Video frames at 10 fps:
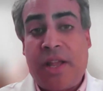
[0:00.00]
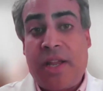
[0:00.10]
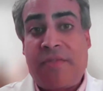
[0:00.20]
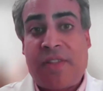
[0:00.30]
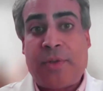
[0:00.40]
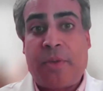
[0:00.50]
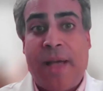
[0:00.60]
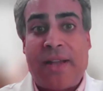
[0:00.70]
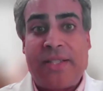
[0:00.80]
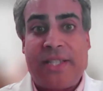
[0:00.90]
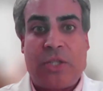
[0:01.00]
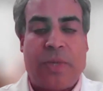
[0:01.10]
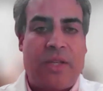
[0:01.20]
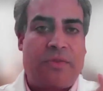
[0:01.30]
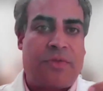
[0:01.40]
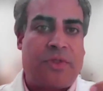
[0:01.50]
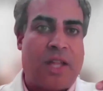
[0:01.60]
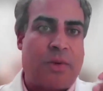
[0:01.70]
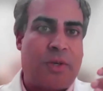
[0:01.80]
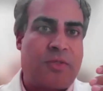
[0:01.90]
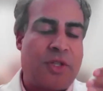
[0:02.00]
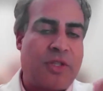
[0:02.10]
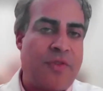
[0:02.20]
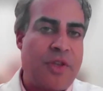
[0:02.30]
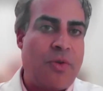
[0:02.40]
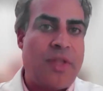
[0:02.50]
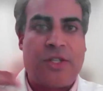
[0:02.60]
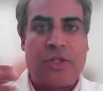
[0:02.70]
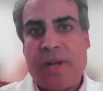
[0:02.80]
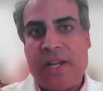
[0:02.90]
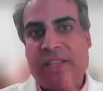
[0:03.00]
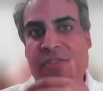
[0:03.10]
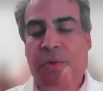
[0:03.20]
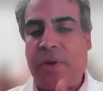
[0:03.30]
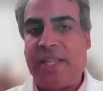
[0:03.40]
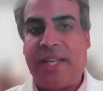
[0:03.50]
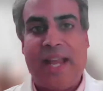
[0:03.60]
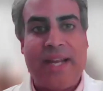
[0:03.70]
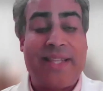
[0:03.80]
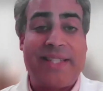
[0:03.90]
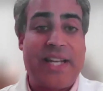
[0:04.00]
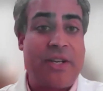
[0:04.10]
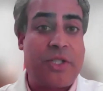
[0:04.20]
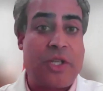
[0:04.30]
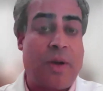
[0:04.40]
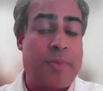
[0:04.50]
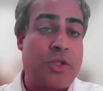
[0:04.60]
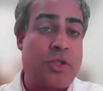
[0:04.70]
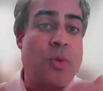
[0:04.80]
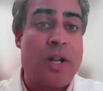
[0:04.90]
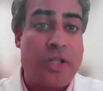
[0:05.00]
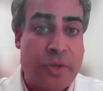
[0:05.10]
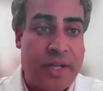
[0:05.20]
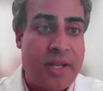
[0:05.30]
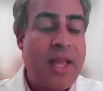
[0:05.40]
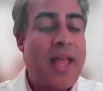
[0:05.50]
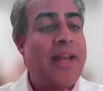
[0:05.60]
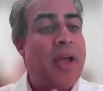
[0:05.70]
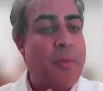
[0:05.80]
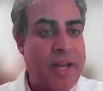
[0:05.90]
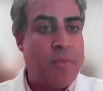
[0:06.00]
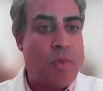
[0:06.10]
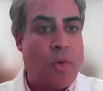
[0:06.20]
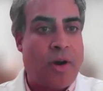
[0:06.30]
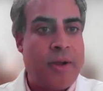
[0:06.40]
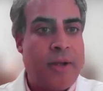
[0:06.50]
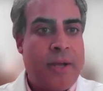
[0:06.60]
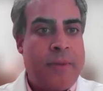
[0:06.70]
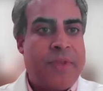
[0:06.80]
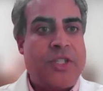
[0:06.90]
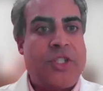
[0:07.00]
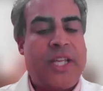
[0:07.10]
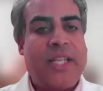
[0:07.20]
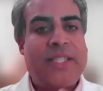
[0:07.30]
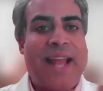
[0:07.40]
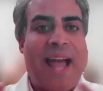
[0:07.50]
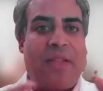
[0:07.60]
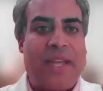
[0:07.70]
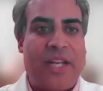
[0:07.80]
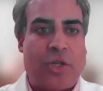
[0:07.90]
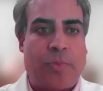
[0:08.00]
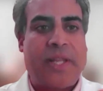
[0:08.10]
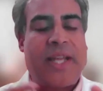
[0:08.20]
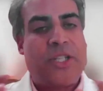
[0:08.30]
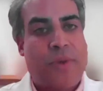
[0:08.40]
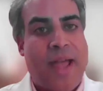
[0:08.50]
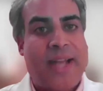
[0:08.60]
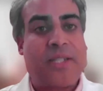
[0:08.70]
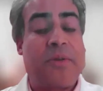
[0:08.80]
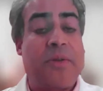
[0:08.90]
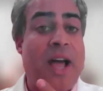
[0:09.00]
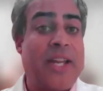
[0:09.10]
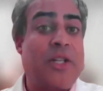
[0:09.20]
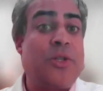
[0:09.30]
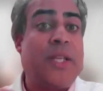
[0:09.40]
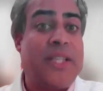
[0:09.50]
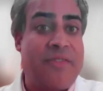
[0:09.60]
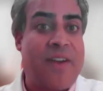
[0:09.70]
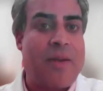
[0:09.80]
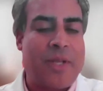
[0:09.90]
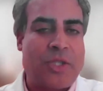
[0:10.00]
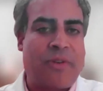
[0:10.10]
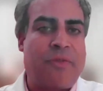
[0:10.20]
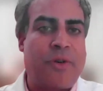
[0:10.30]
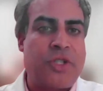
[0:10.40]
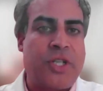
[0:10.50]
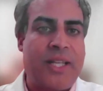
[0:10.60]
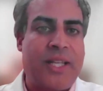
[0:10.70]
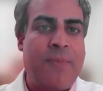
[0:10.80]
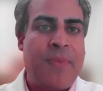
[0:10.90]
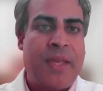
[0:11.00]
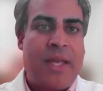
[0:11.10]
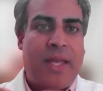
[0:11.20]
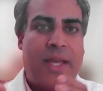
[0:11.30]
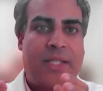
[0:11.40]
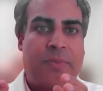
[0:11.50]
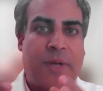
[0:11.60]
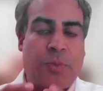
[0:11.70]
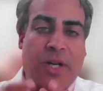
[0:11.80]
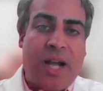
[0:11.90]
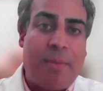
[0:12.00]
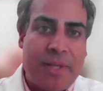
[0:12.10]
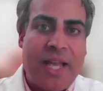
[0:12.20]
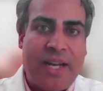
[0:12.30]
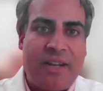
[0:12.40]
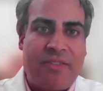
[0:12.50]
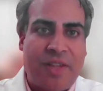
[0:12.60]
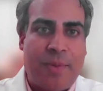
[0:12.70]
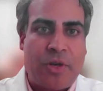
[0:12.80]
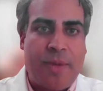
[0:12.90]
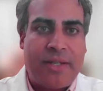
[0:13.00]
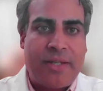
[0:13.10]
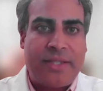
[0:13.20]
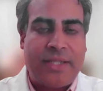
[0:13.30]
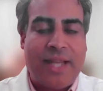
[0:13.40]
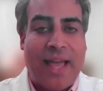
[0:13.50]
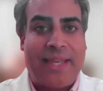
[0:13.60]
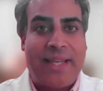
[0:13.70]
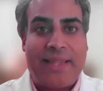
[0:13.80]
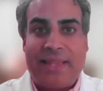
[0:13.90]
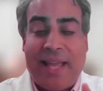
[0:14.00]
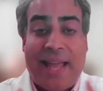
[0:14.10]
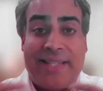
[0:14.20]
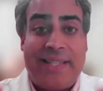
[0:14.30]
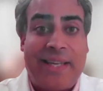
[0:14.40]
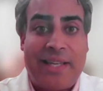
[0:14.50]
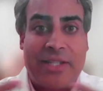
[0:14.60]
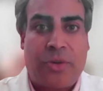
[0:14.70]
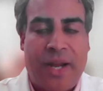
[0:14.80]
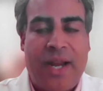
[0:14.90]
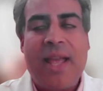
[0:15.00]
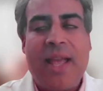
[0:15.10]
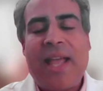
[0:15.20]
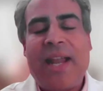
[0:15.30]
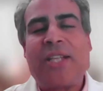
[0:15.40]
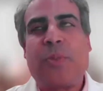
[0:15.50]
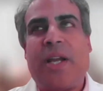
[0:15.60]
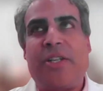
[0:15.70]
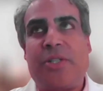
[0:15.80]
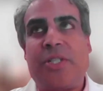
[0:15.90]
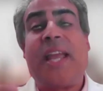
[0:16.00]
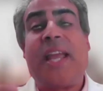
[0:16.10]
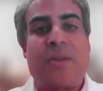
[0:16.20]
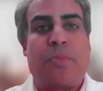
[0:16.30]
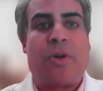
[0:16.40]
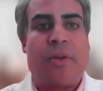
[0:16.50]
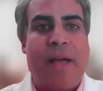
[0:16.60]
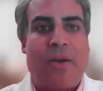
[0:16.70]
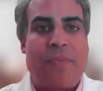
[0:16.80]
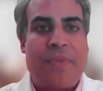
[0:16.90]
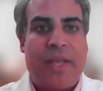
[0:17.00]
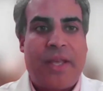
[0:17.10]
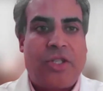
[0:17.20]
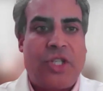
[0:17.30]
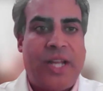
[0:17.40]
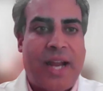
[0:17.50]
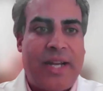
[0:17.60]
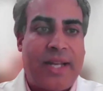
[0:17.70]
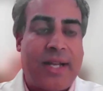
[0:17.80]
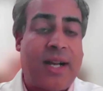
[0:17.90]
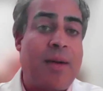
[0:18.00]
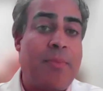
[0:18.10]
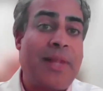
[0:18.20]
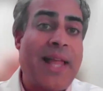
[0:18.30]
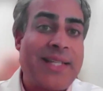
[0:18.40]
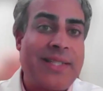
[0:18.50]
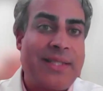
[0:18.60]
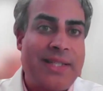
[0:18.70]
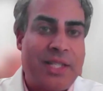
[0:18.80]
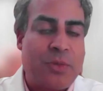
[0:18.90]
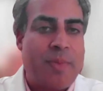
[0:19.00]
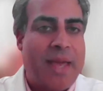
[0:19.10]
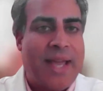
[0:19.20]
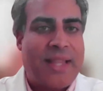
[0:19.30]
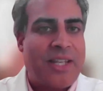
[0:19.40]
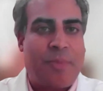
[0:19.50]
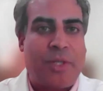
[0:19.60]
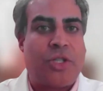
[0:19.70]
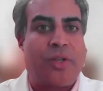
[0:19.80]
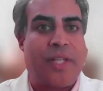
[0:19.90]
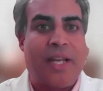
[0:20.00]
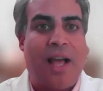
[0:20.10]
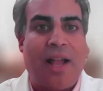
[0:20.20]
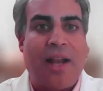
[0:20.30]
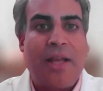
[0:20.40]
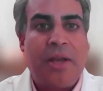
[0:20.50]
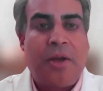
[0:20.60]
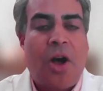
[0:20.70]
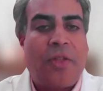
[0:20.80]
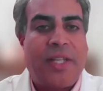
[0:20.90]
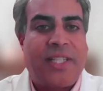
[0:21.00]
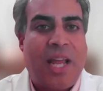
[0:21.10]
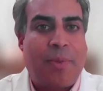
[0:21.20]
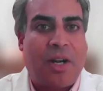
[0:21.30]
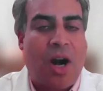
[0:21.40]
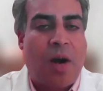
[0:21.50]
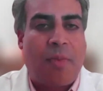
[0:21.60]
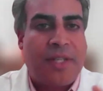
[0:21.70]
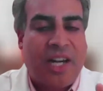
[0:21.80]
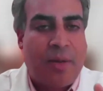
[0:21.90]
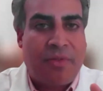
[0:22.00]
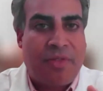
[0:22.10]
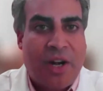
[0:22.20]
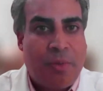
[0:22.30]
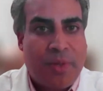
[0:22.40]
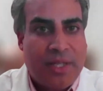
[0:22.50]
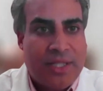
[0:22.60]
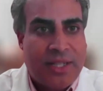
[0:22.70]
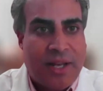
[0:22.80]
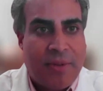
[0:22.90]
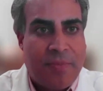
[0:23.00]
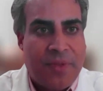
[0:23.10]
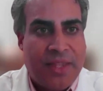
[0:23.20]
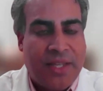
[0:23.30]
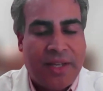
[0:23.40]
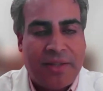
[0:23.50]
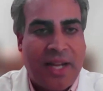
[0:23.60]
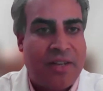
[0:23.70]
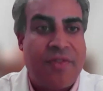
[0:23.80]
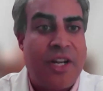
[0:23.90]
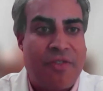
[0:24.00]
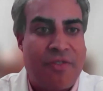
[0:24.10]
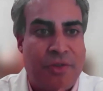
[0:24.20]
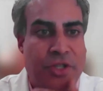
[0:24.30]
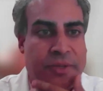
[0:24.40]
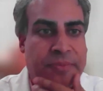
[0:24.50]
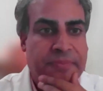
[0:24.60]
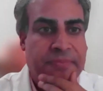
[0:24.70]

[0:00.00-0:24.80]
inflammatory bowel disease, we thought there was first a few, then 20, then 40, then 80, then 10 years ago up to 200, and now many more genes and how they interplay and interact, not including the environment. So unfortunately, it's much more complicated in inflammatory bowel disease. I think the idea is great, and as we understand more about gene editing in complex diseases, we may get there, but certainly not on the table in our armamentarium of therapies in the kind of near future.